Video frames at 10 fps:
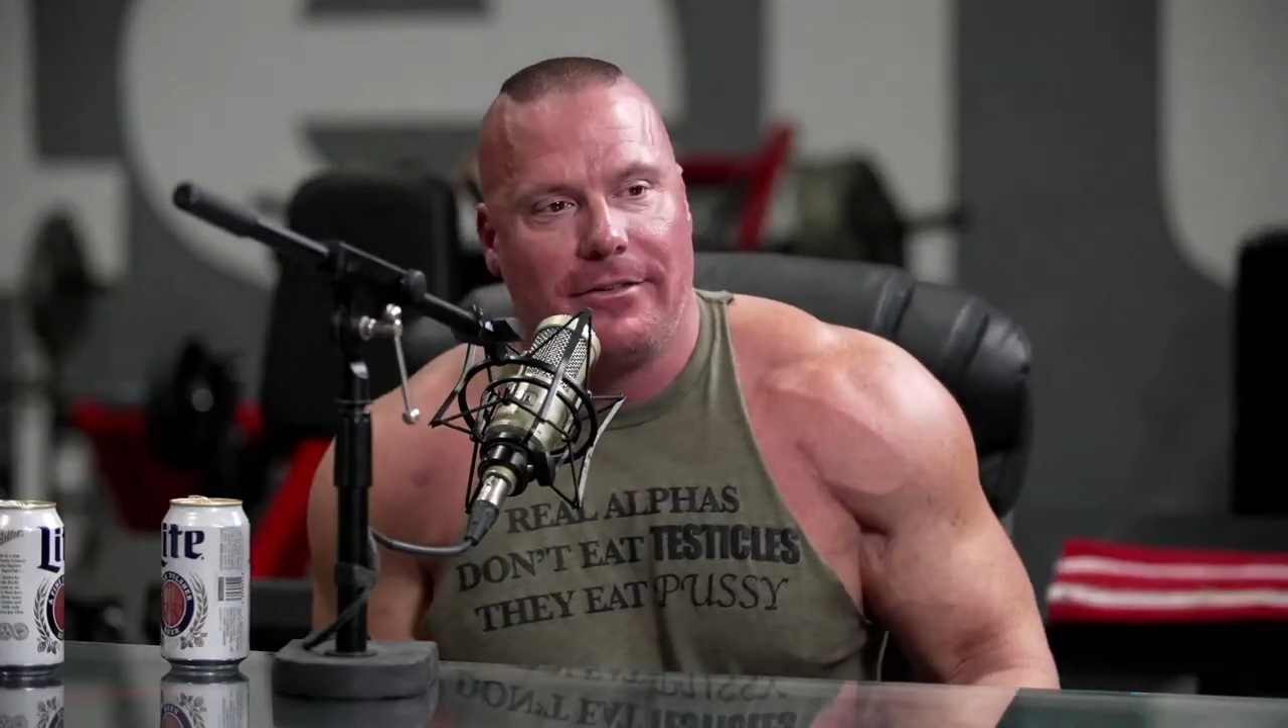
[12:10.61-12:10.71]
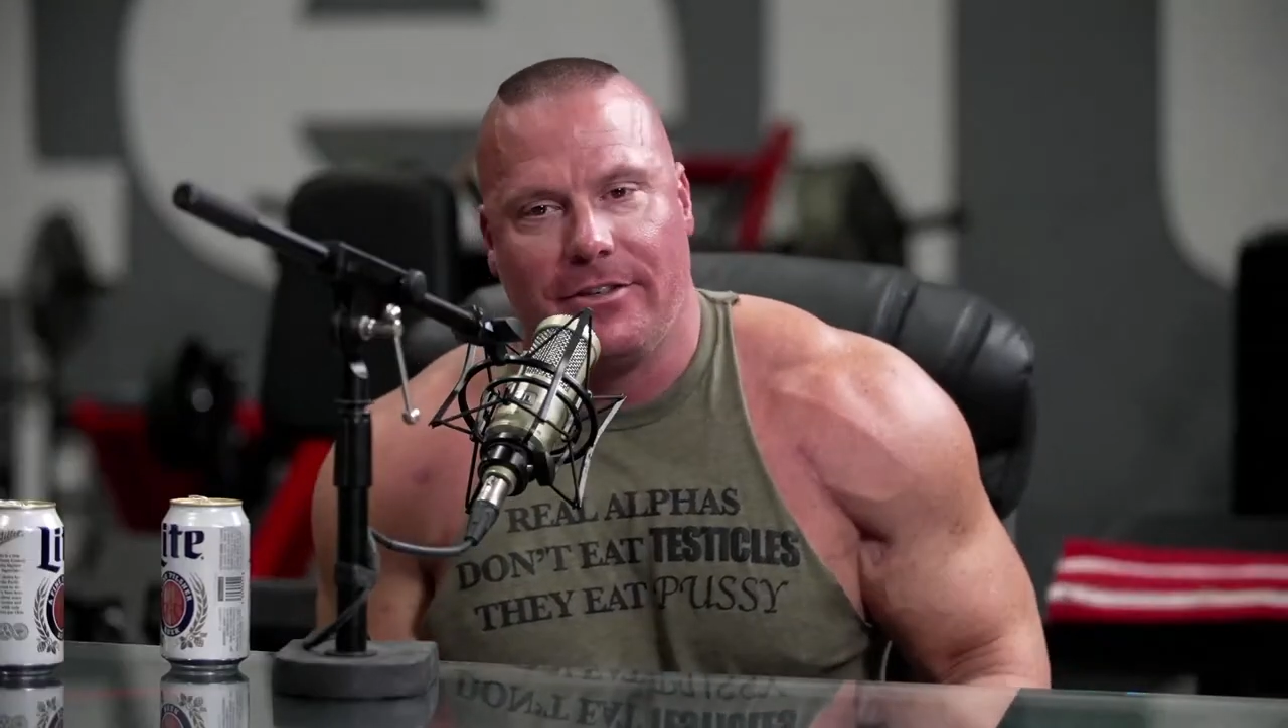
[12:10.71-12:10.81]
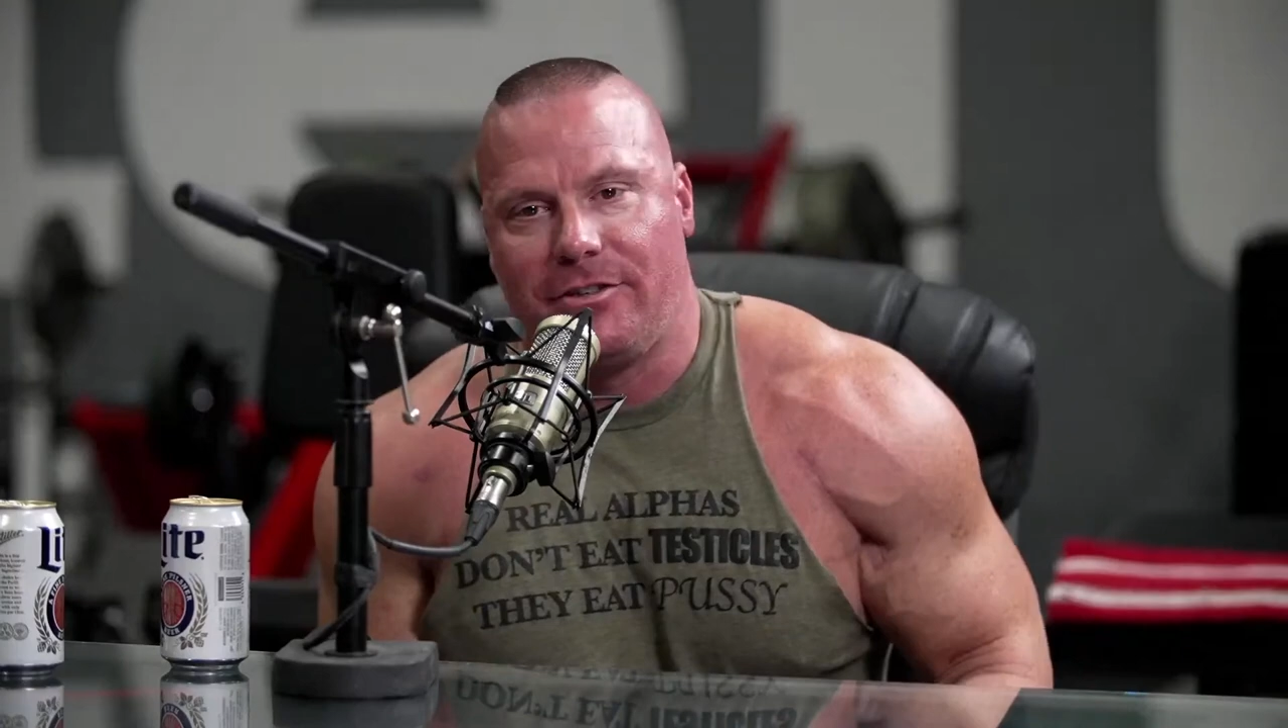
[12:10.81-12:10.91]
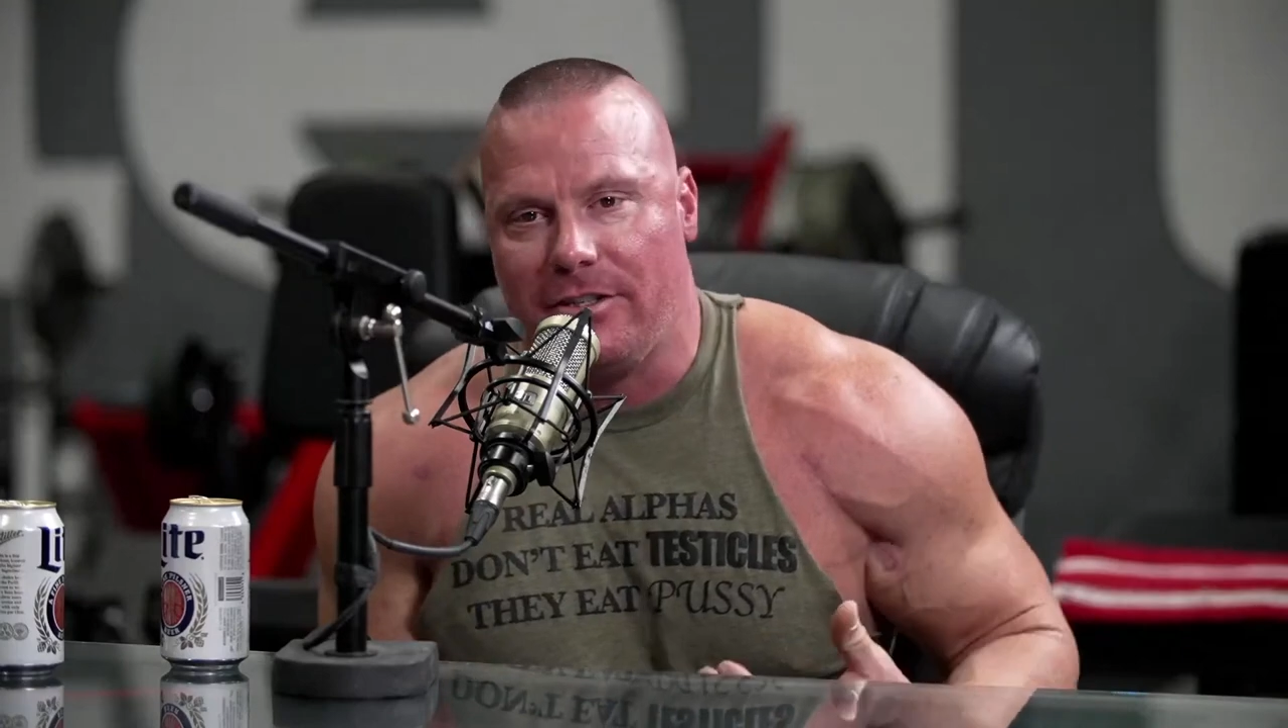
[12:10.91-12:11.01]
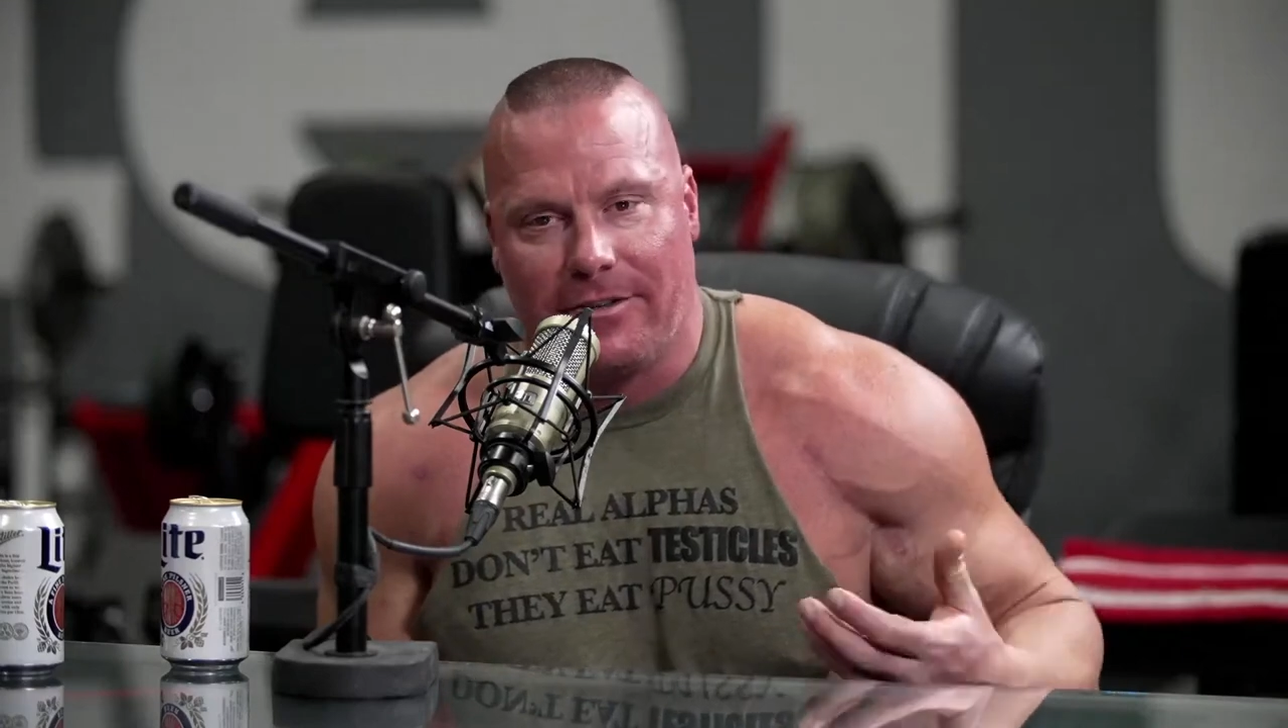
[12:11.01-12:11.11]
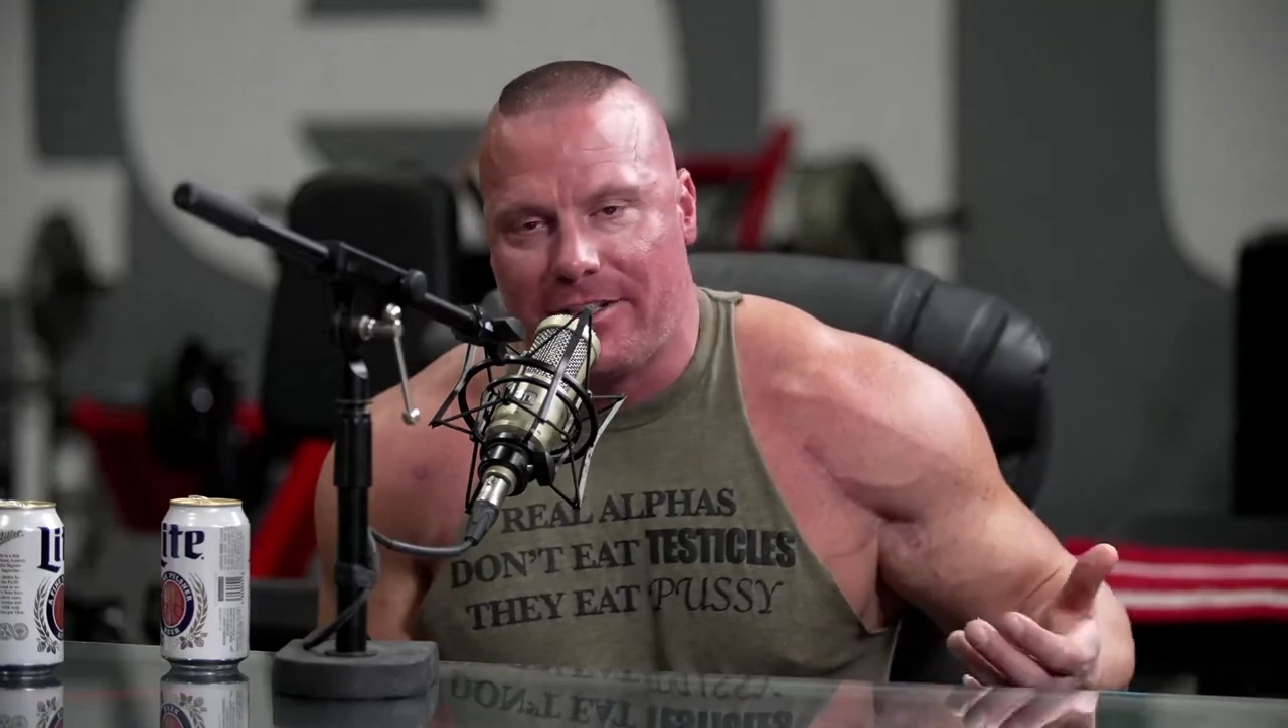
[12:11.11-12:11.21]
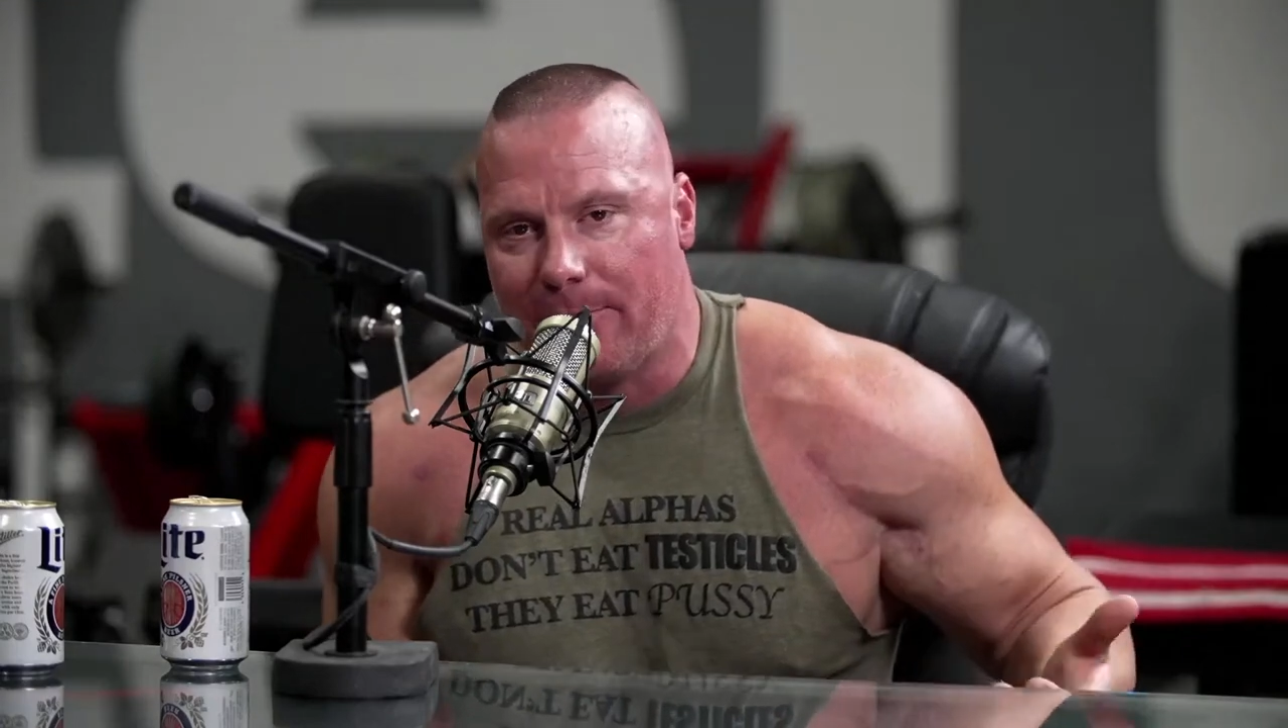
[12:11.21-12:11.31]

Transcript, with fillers: because she's a lot